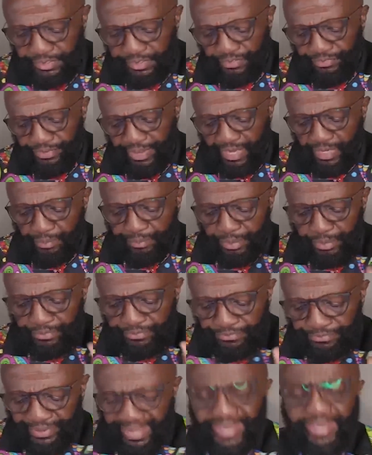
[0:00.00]
Develop your
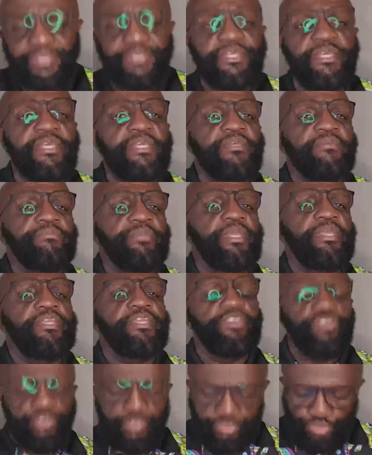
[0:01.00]
faith,
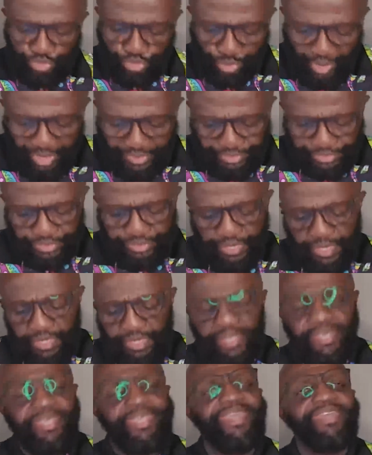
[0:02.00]
meaning your trust
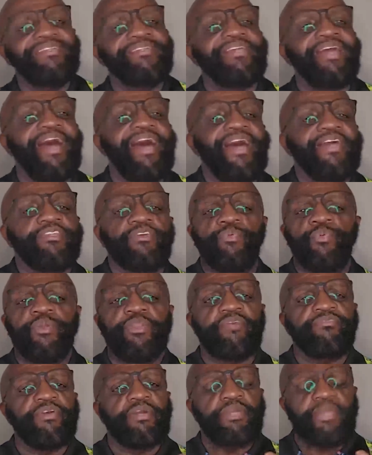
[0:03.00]
in God, that
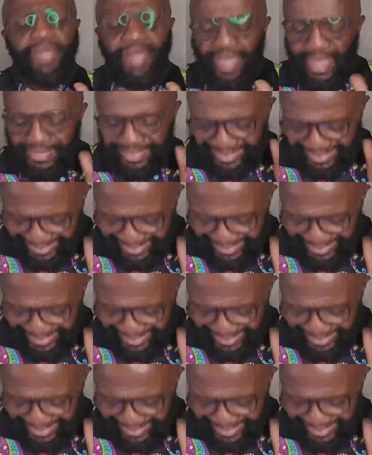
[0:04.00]
whatever God